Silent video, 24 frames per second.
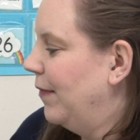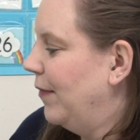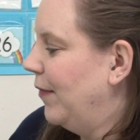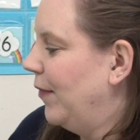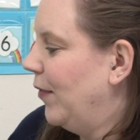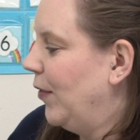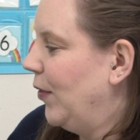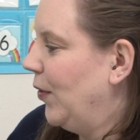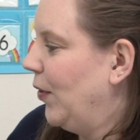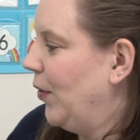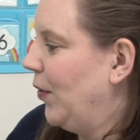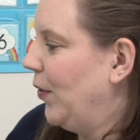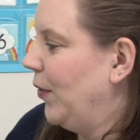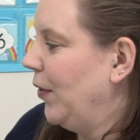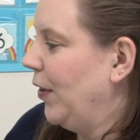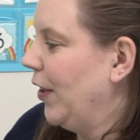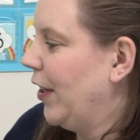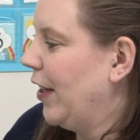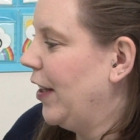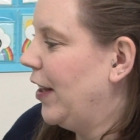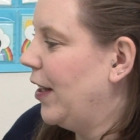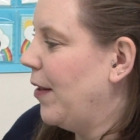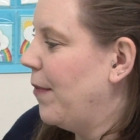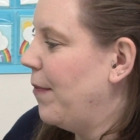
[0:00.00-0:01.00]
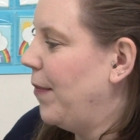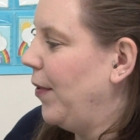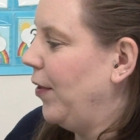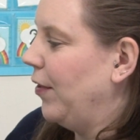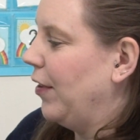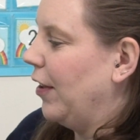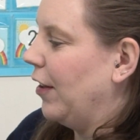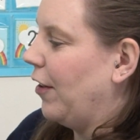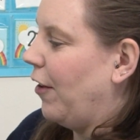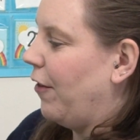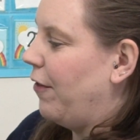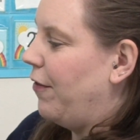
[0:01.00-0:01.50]
Whoa, look at them
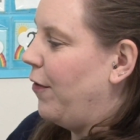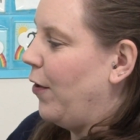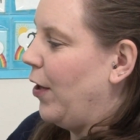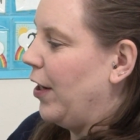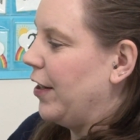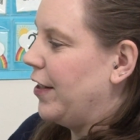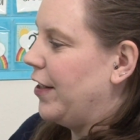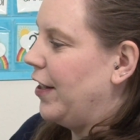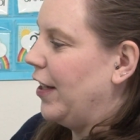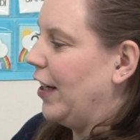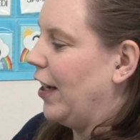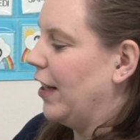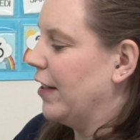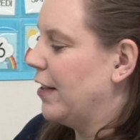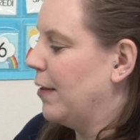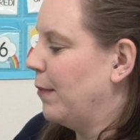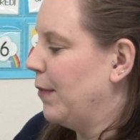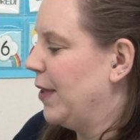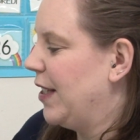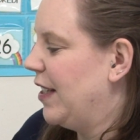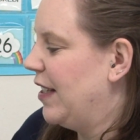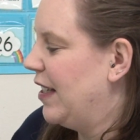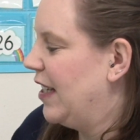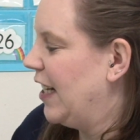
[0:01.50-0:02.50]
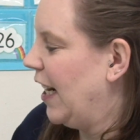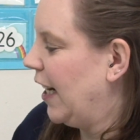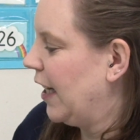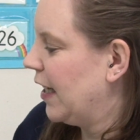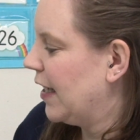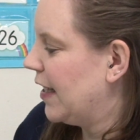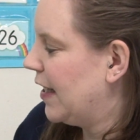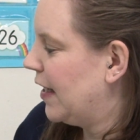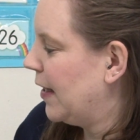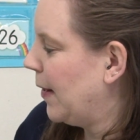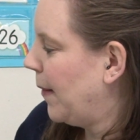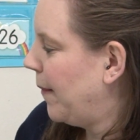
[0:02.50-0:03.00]
building their fort. So they got some
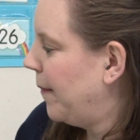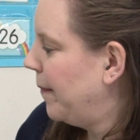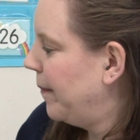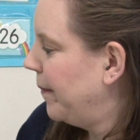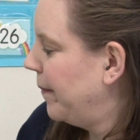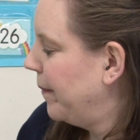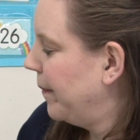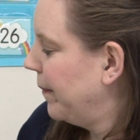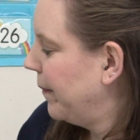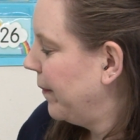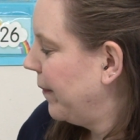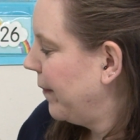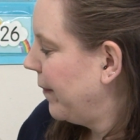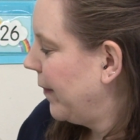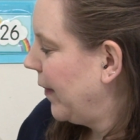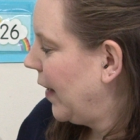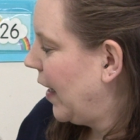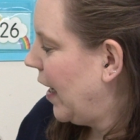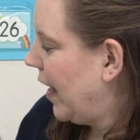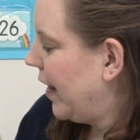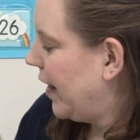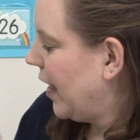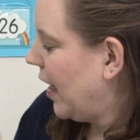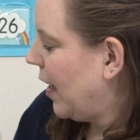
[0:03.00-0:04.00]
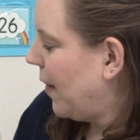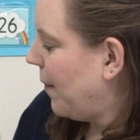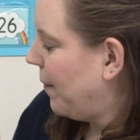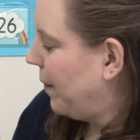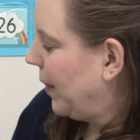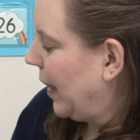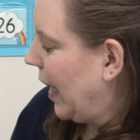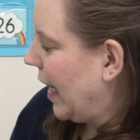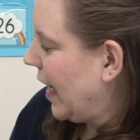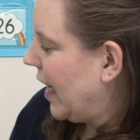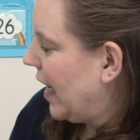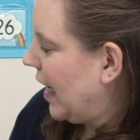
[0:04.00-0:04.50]
sticks and then a
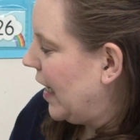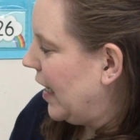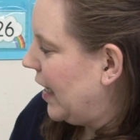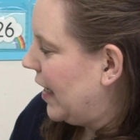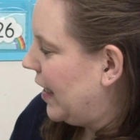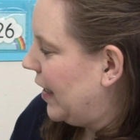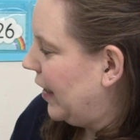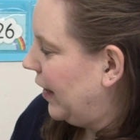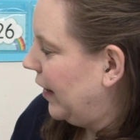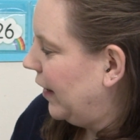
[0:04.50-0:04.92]
blanket.